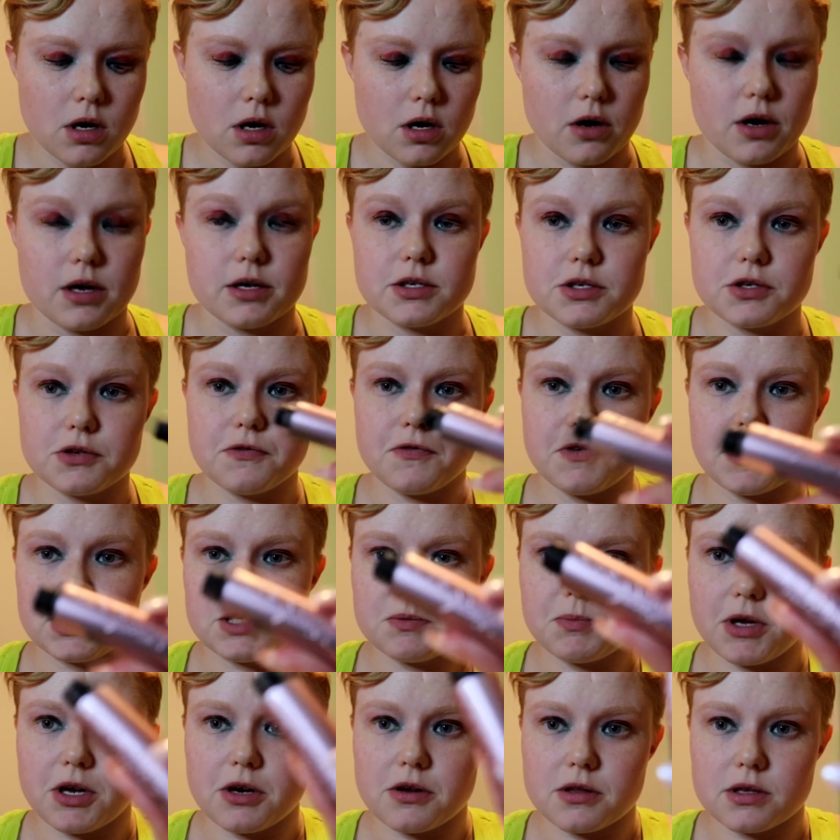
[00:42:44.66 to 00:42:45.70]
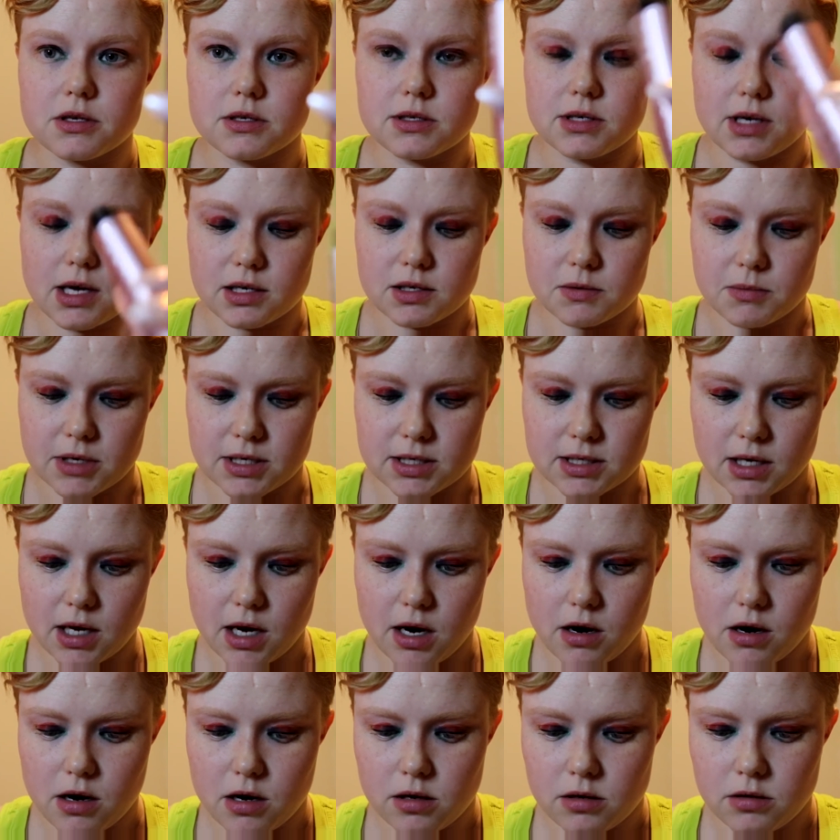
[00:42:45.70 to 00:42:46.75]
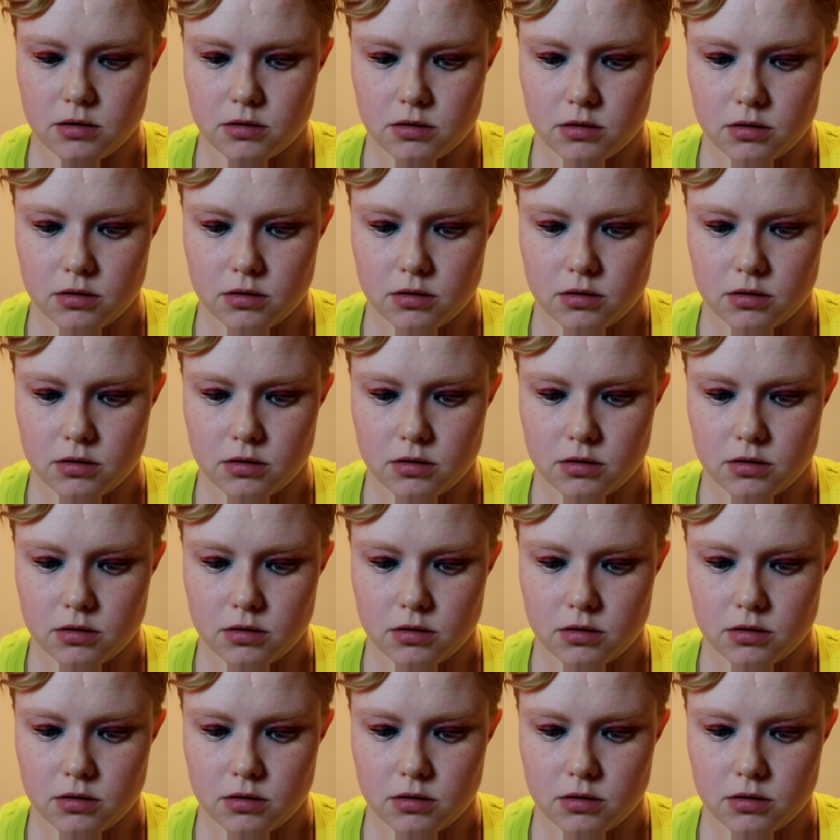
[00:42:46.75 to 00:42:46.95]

Alright, Too Faced Better Than Sex mascara.